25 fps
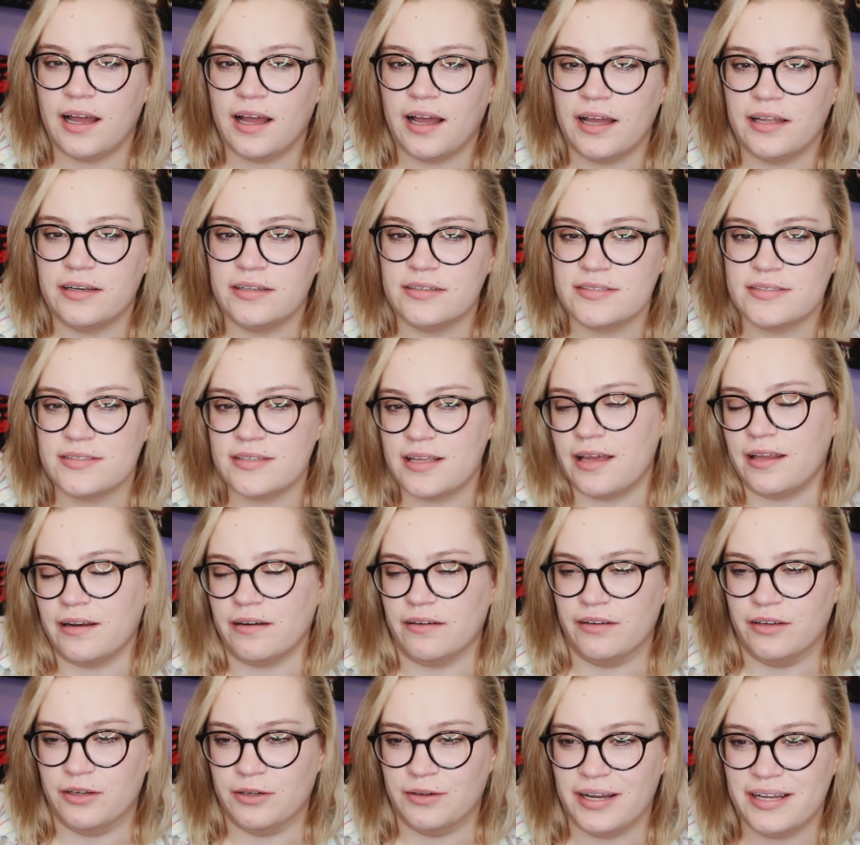I
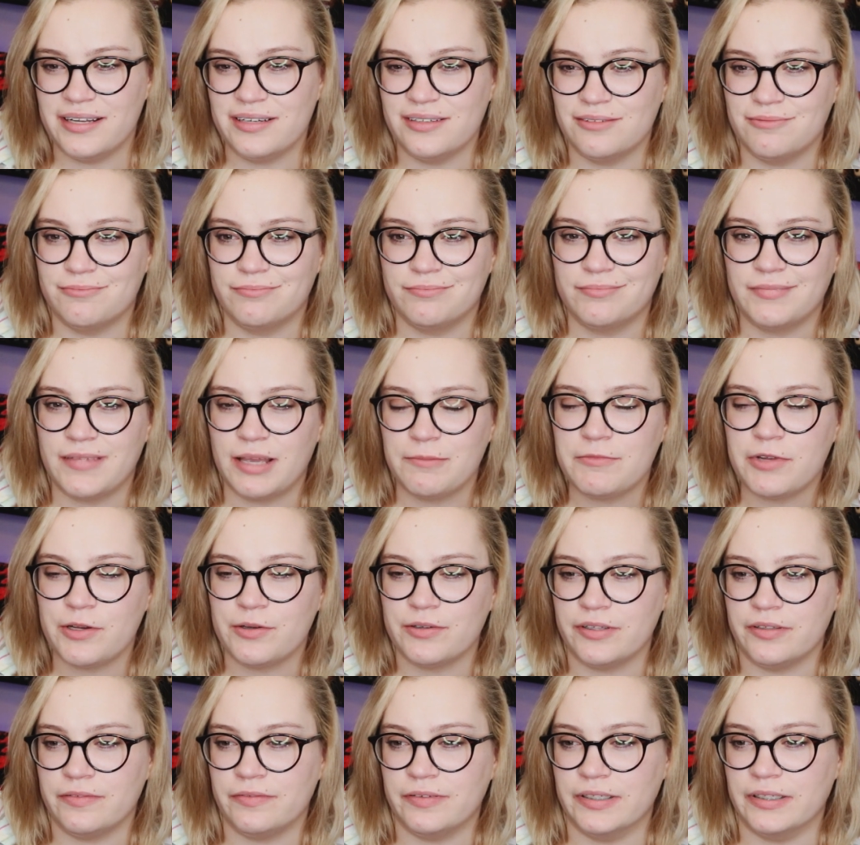don't know. I'm not
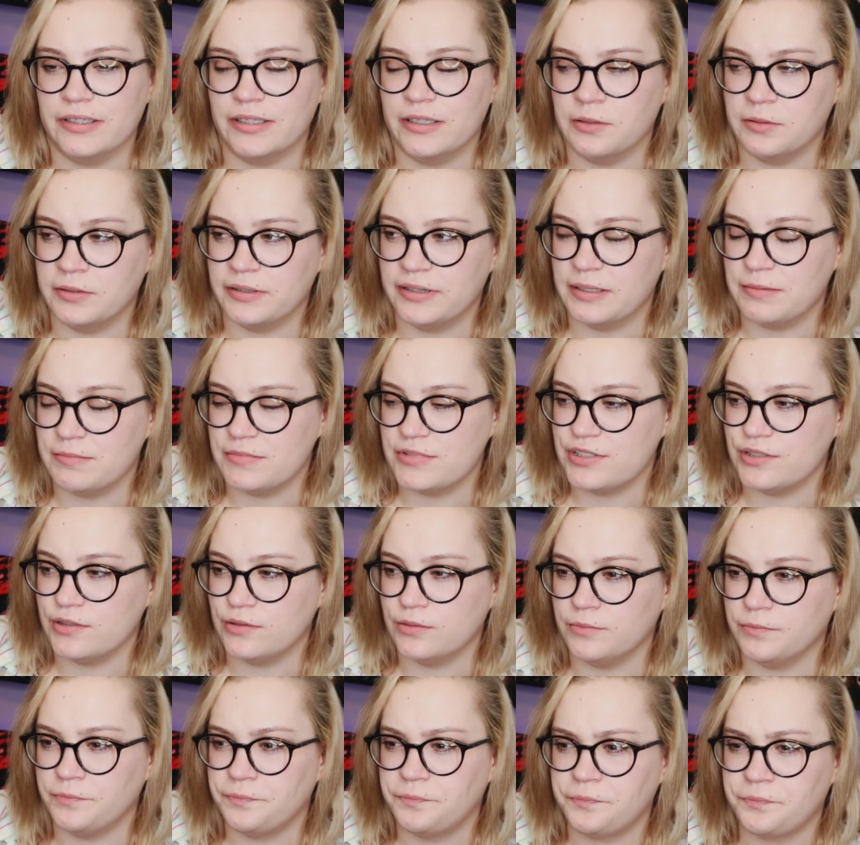really feeling it with them
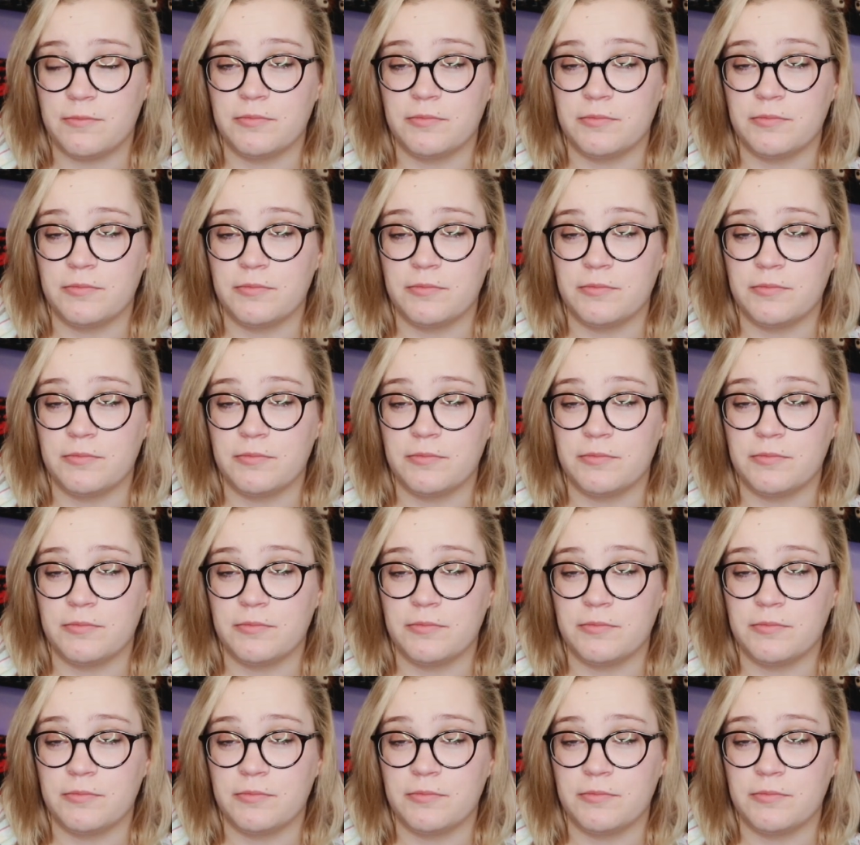too.